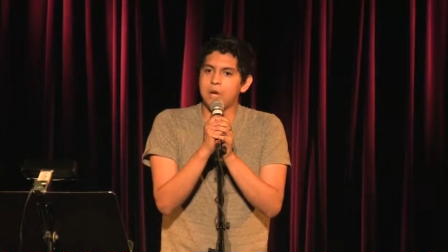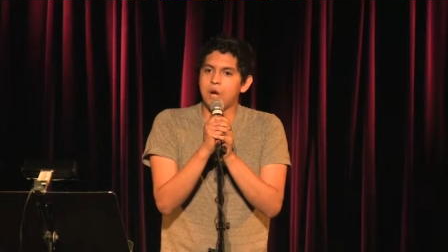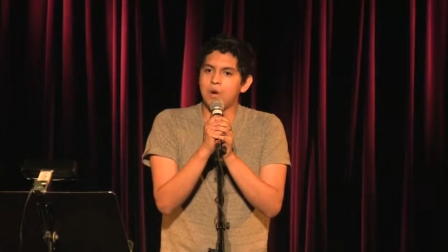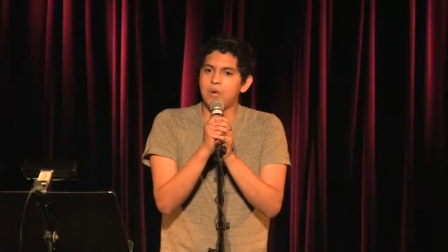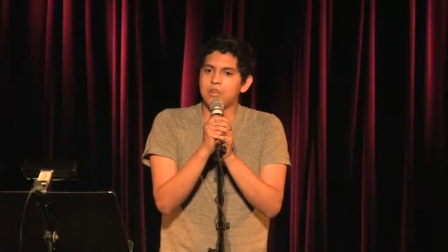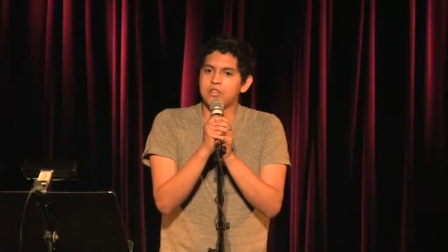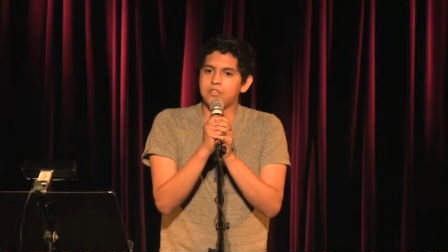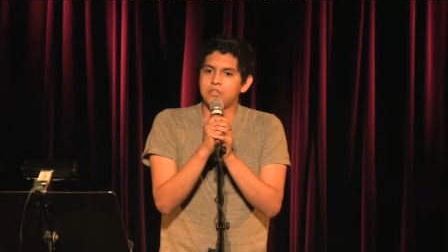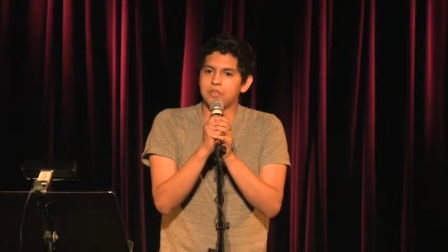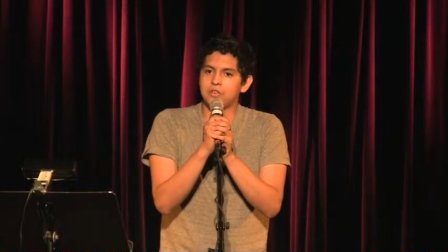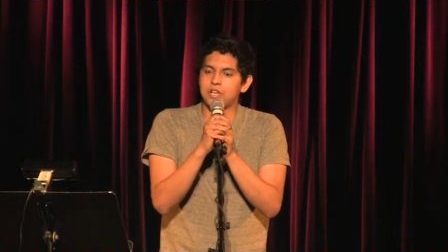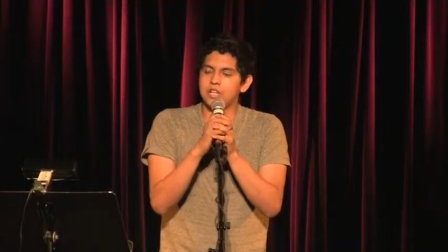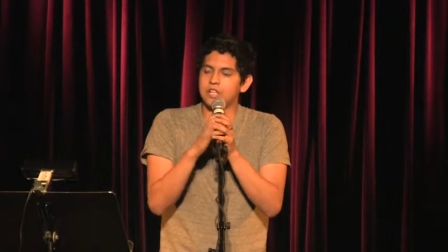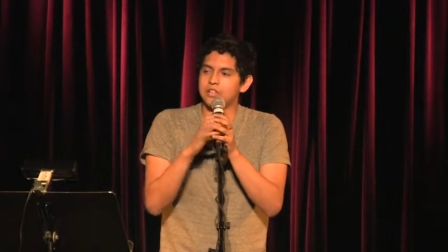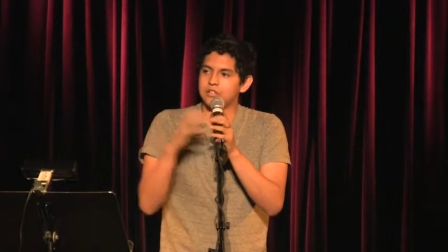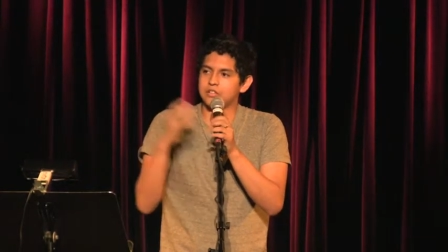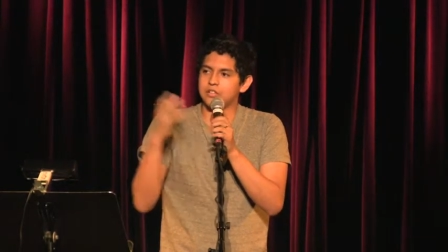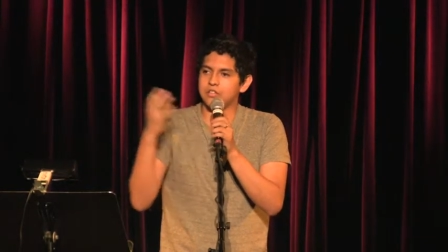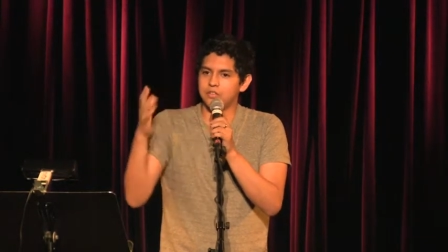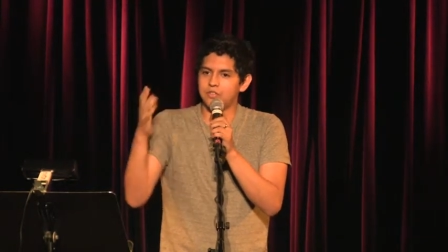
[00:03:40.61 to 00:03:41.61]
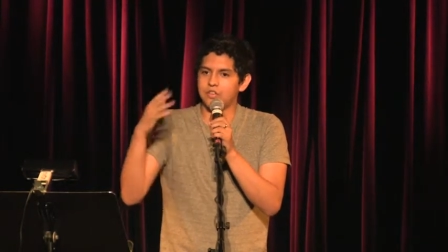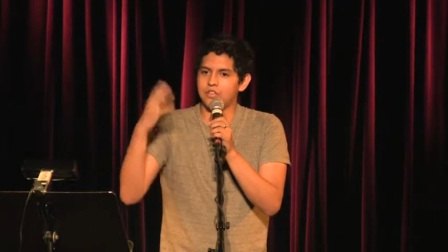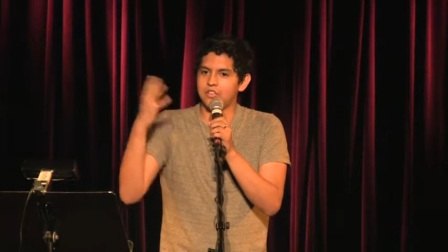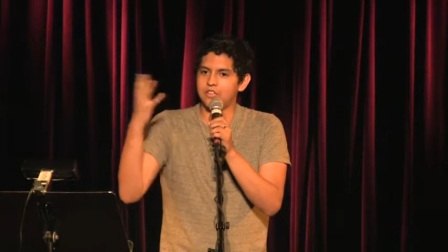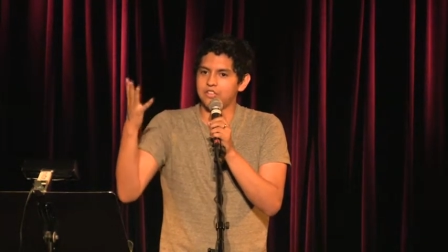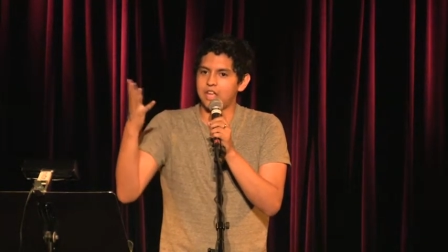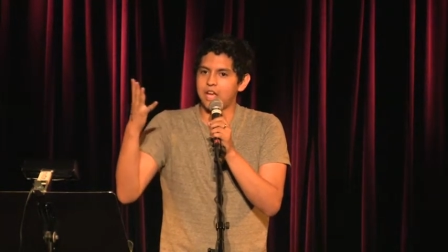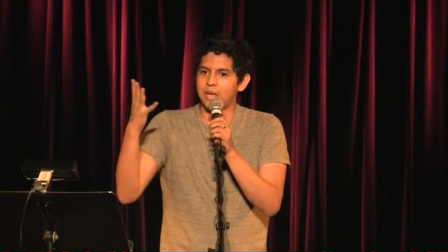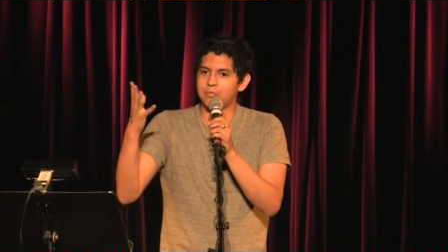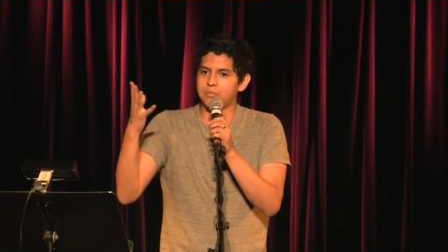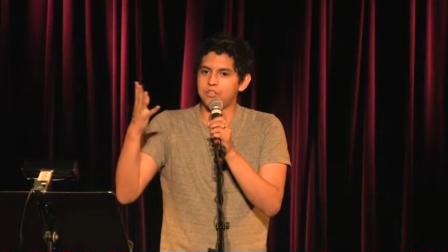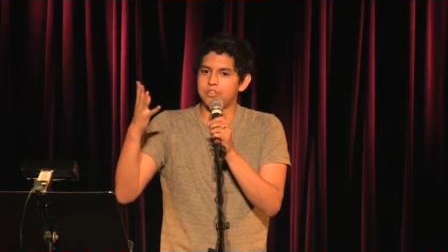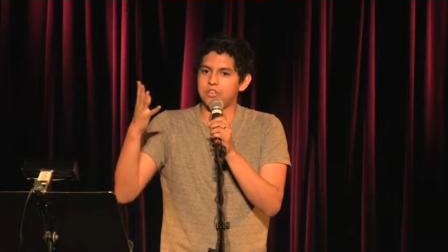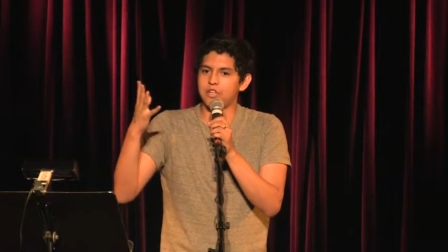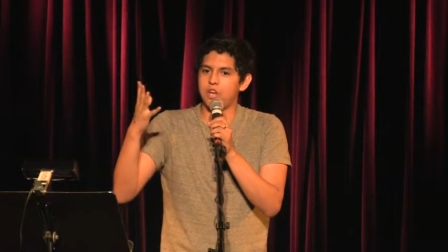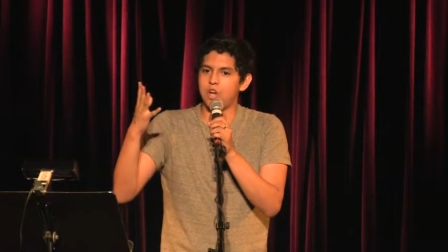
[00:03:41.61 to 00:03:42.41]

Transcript: I always forget the steps.